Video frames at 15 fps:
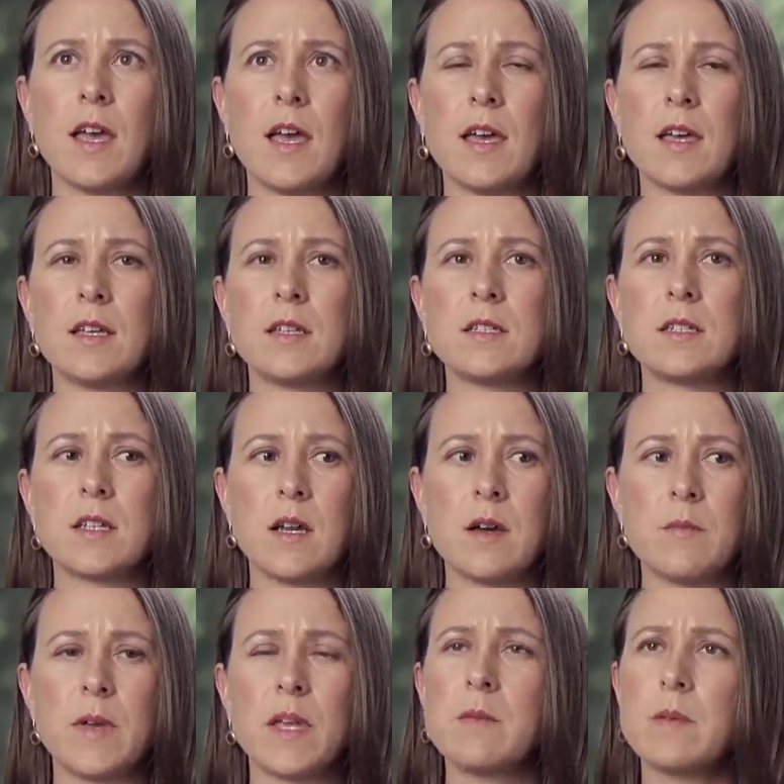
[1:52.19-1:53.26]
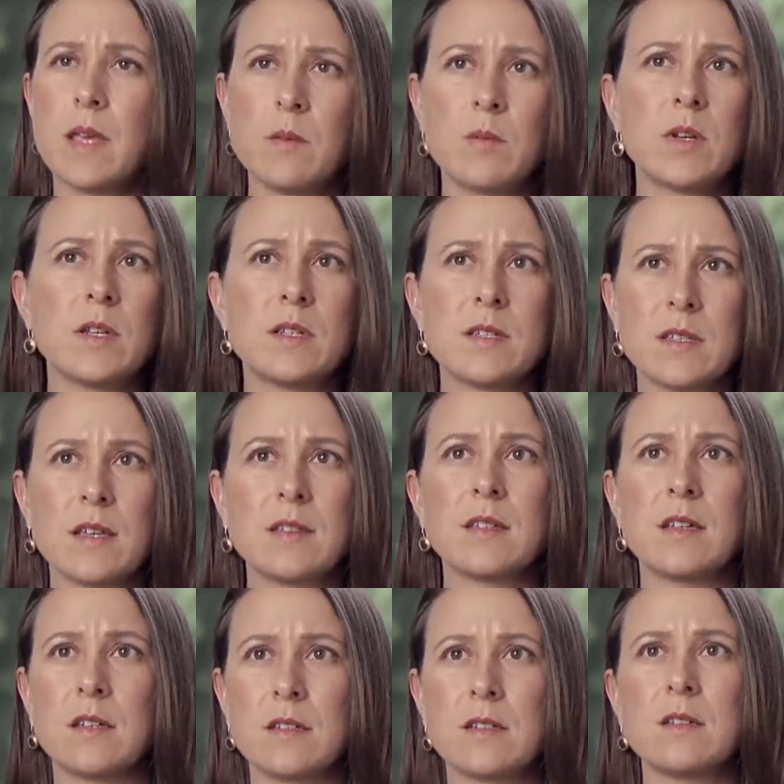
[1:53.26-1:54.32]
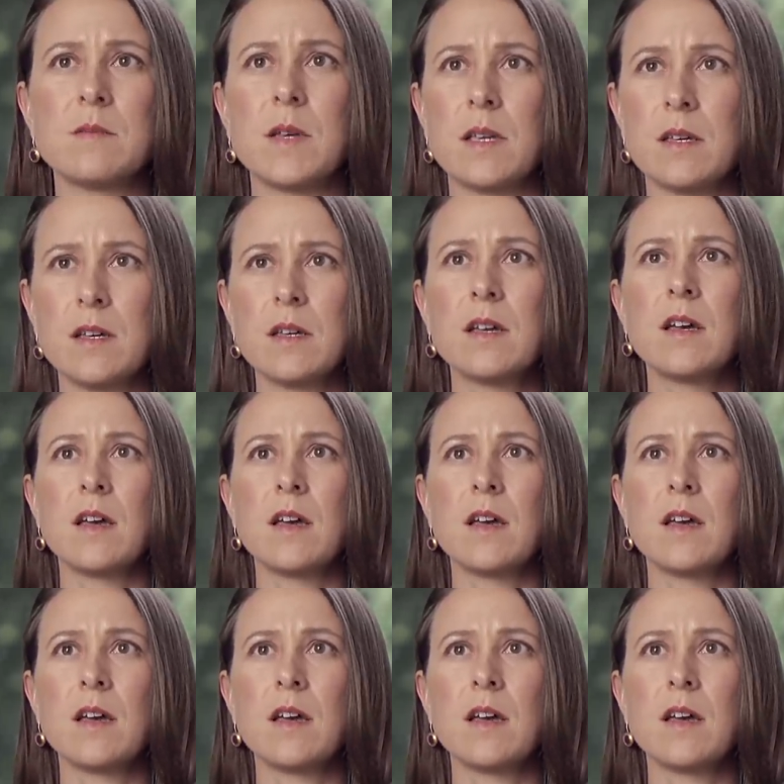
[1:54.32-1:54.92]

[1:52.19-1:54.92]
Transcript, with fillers: And, um, and it became pretty disgusting to me.